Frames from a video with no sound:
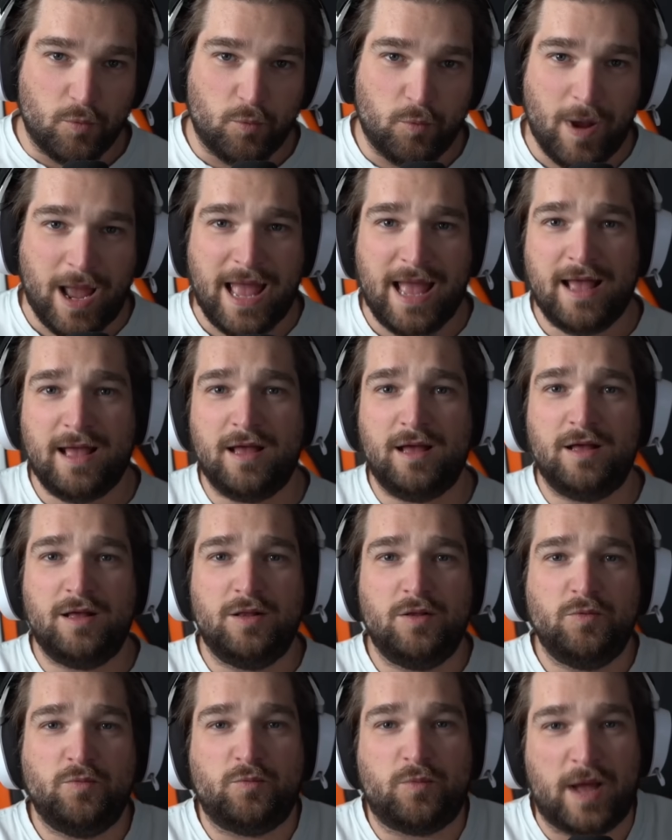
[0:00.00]

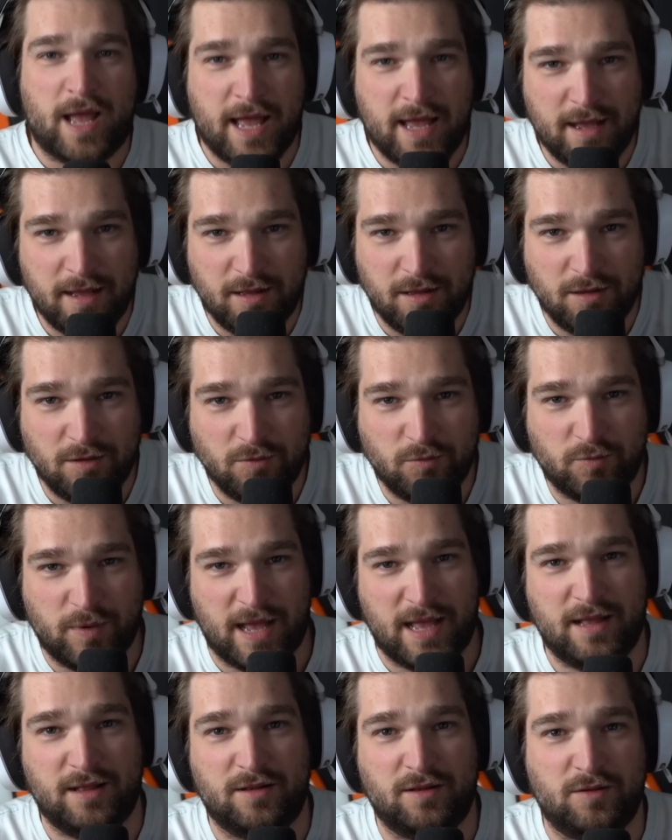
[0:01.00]
Well, well,
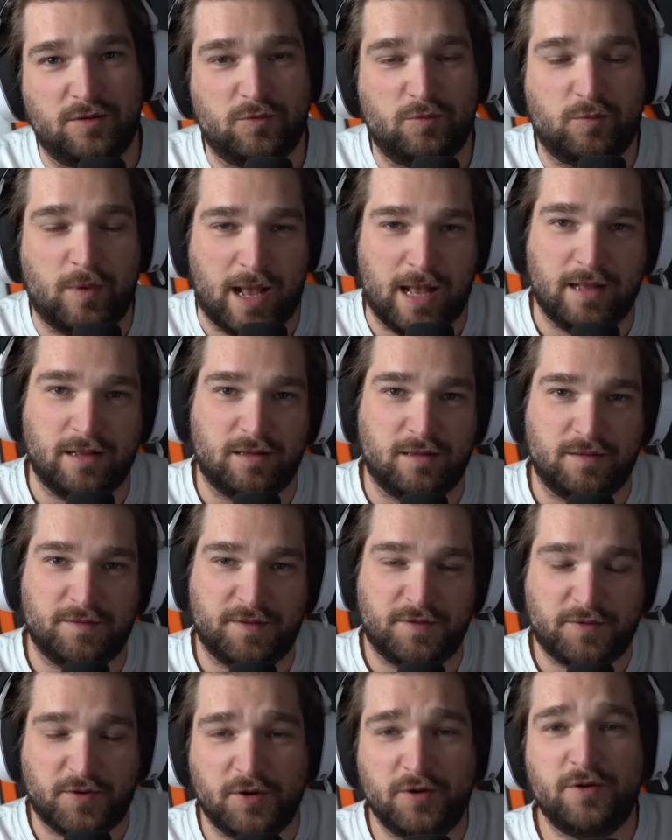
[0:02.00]
well, well. The
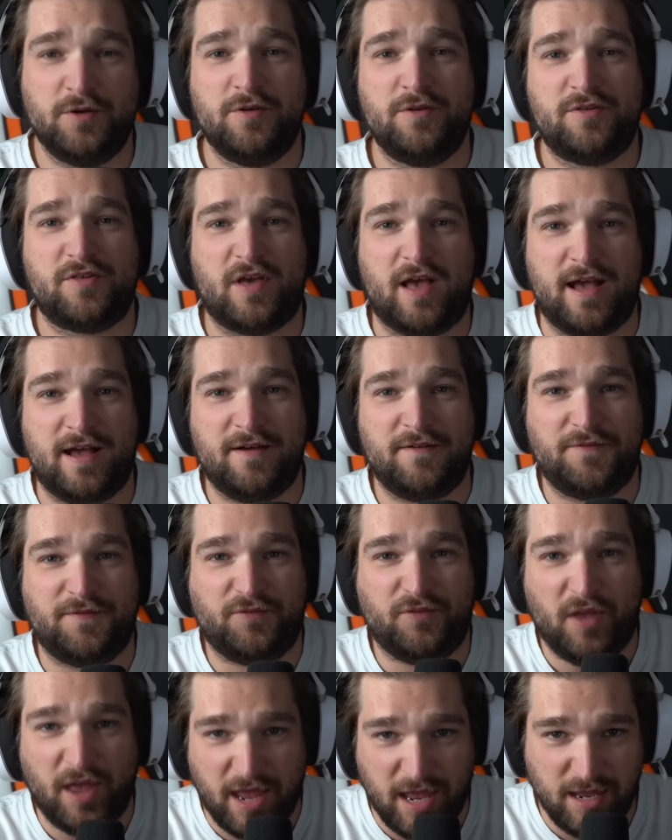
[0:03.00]
turns have
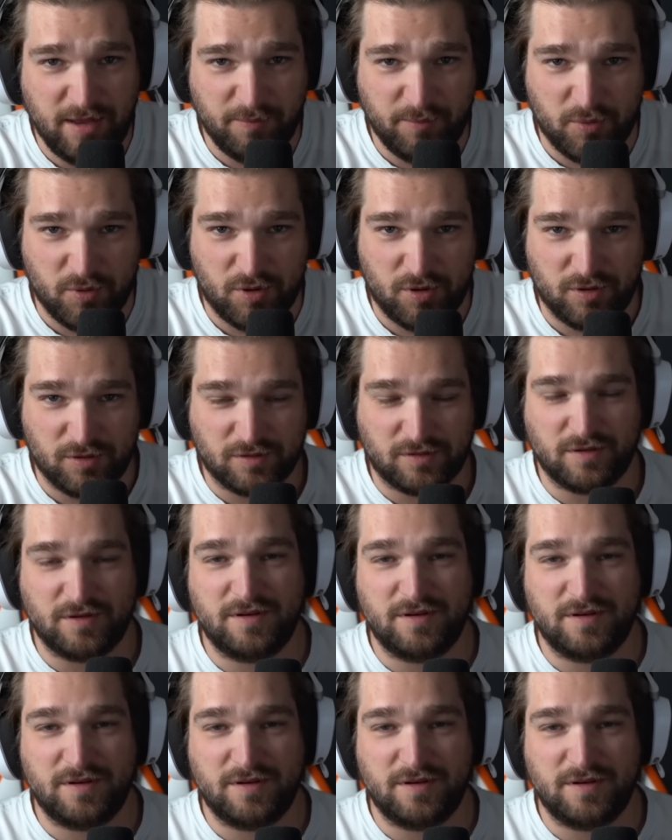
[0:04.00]
tabled.